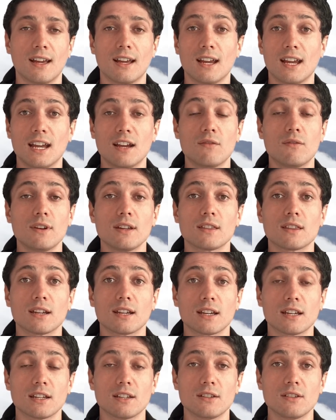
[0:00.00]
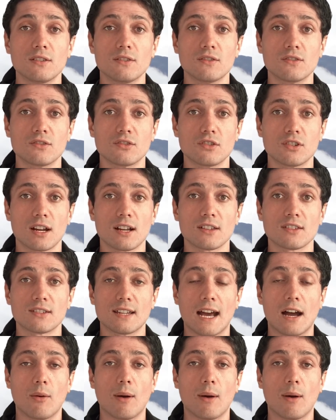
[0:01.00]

everything is just our